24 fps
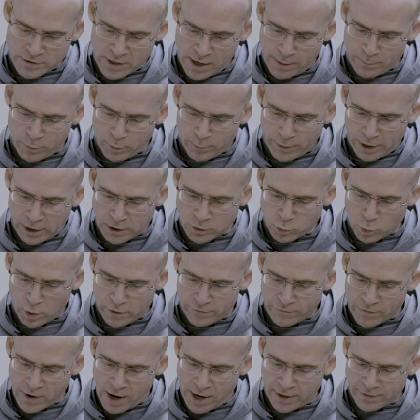of temperament,
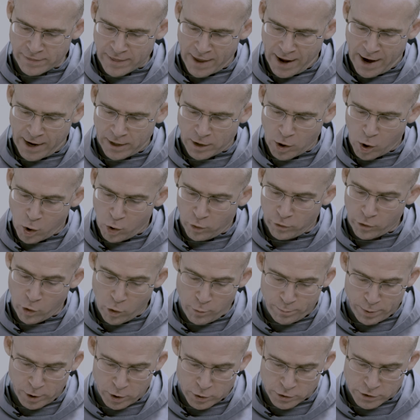we find that,
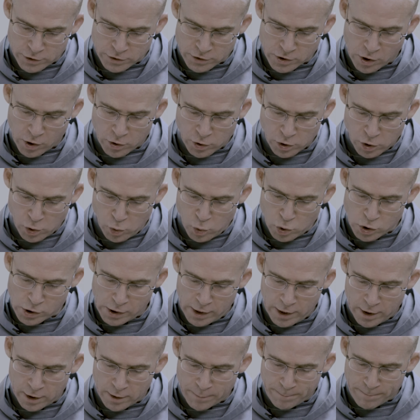although persons are
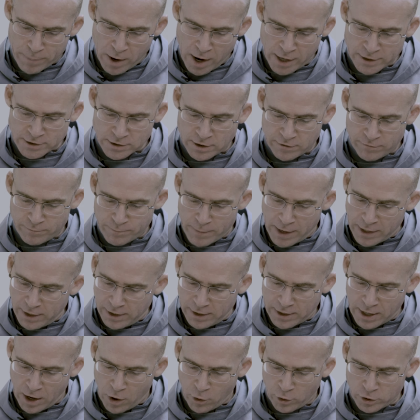usually a composite of
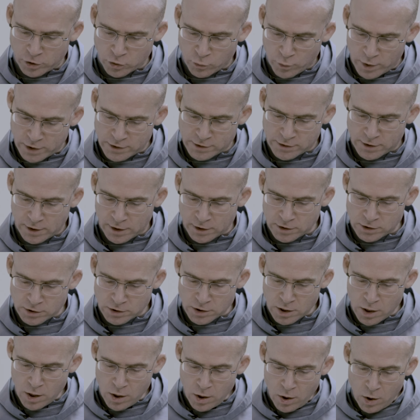many
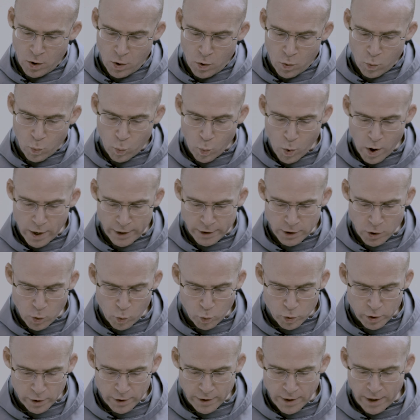characteristics, one
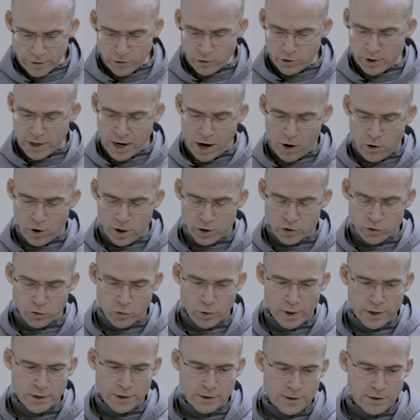or another
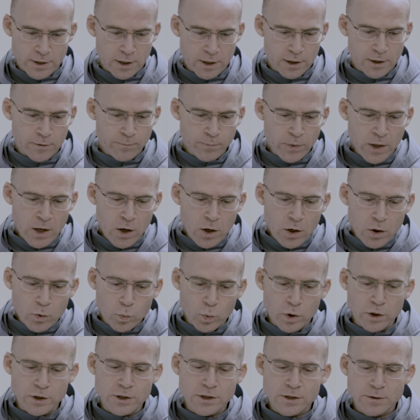characteristic
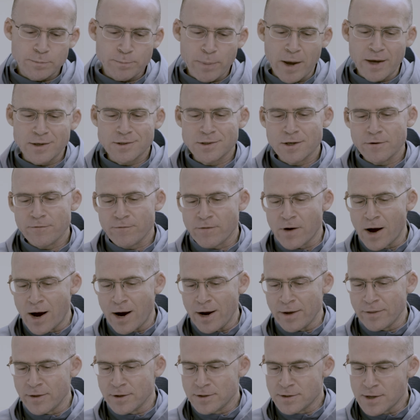will
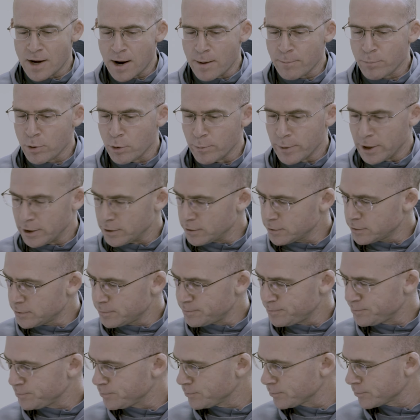specify the temperament.